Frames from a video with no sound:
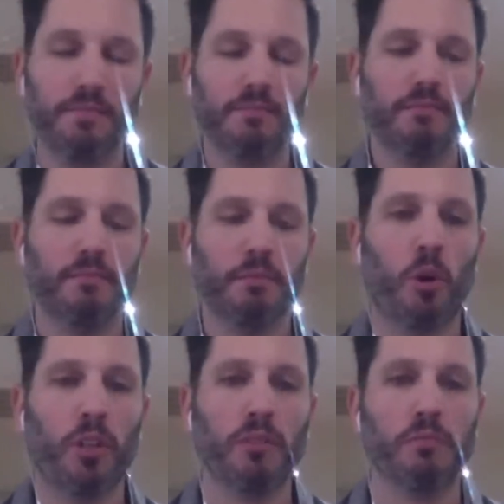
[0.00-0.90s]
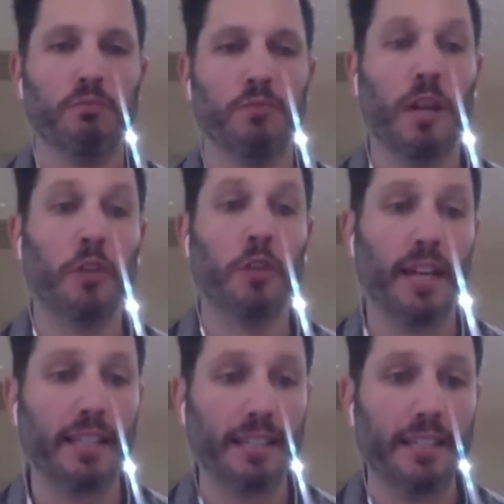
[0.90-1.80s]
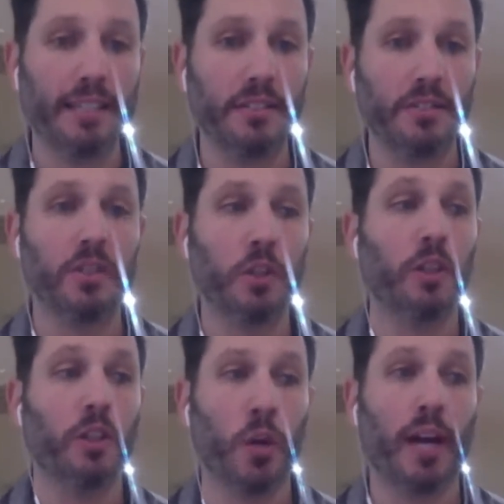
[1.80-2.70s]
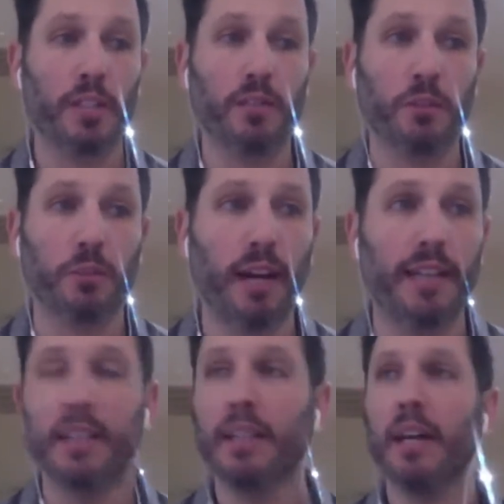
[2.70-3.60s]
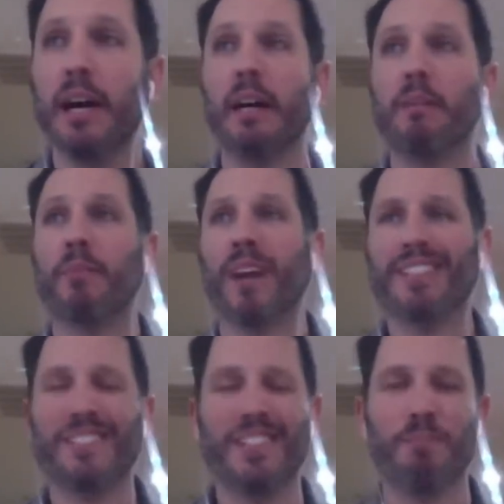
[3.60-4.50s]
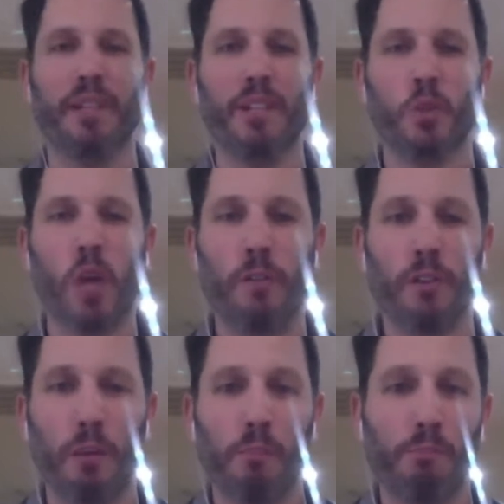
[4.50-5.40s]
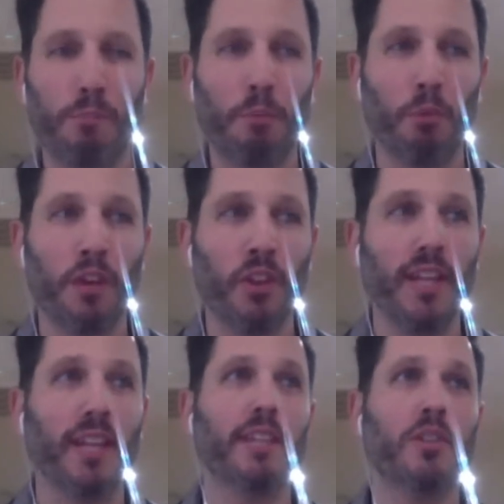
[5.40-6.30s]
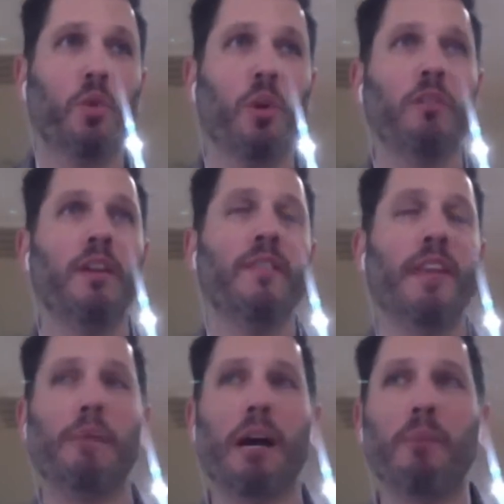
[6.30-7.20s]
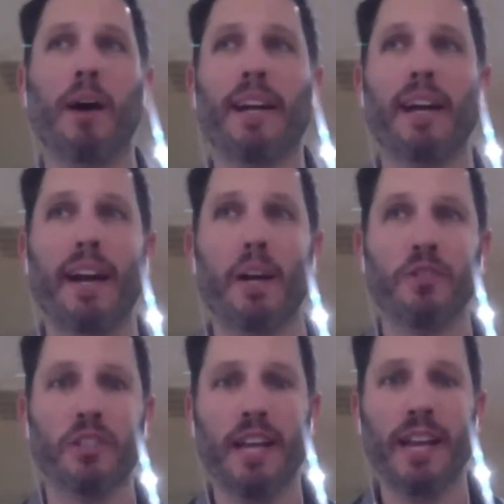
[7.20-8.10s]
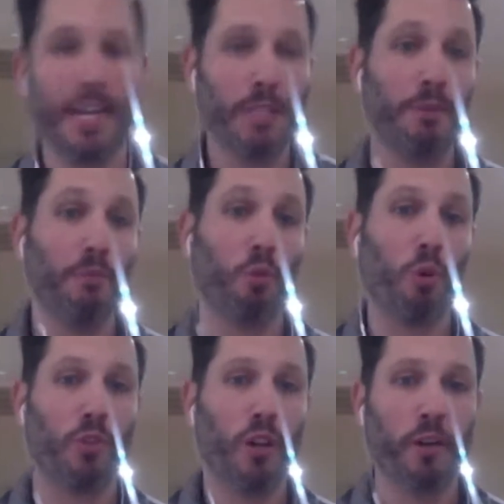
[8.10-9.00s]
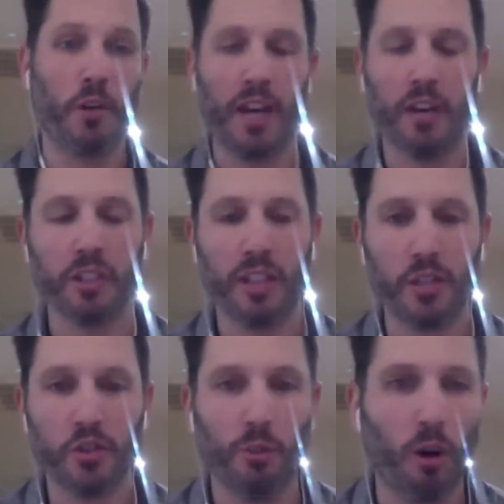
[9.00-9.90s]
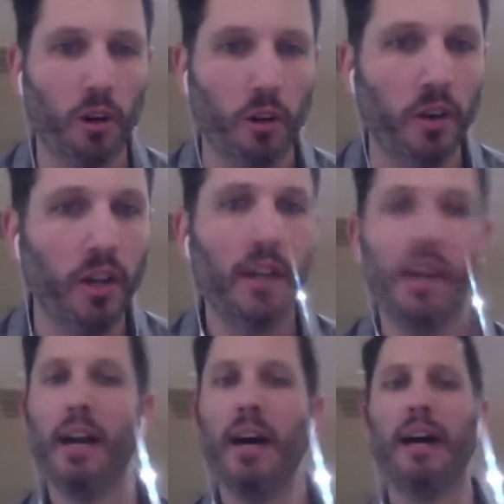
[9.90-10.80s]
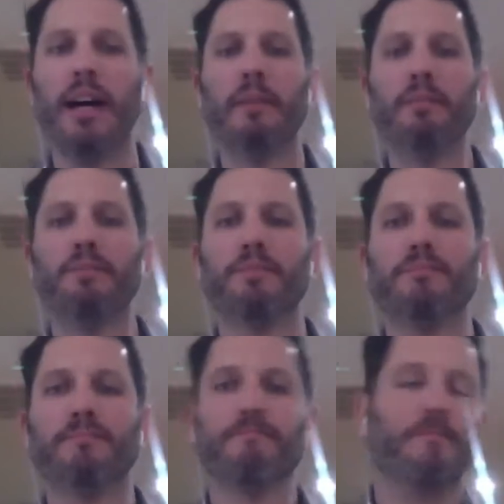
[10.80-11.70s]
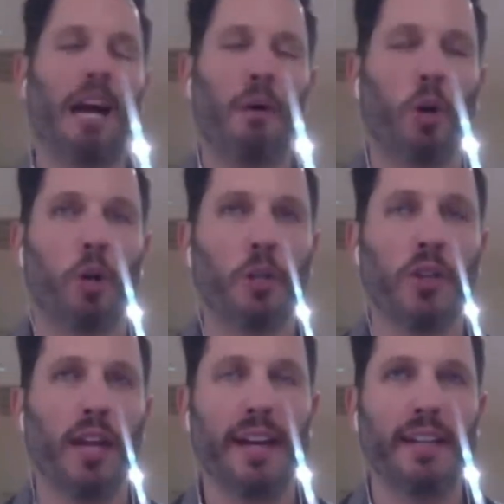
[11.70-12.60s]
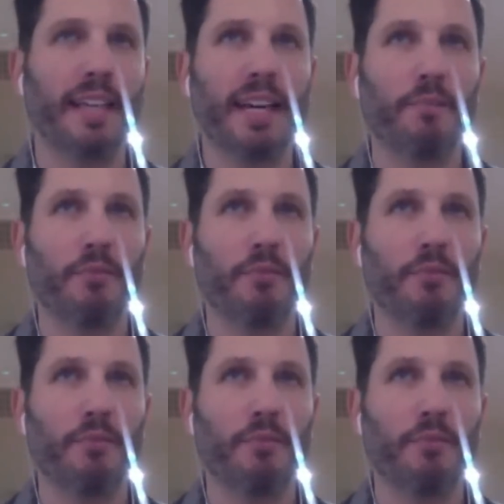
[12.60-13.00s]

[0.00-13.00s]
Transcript: market sounds like it is still attractive to buy. I'd say the biggest driver that people may think is, well, am I buying a house today and it's be worth $100,000 less tomorrow? I would argue that, again,